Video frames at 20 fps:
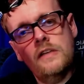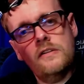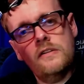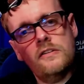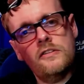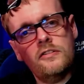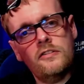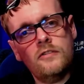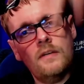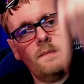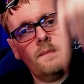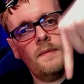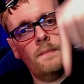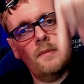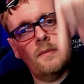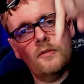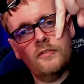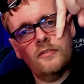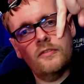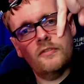In the
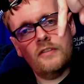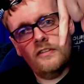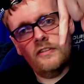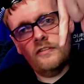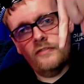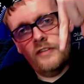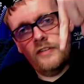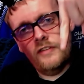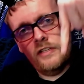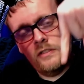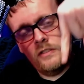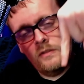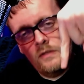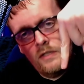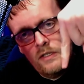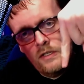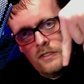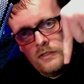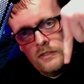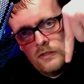descriptables of this video,
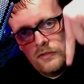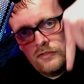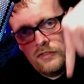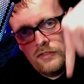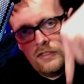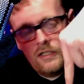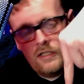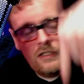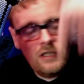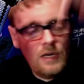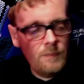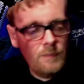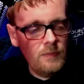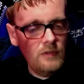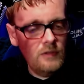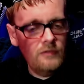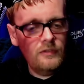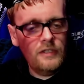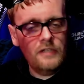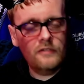you'll see a couple of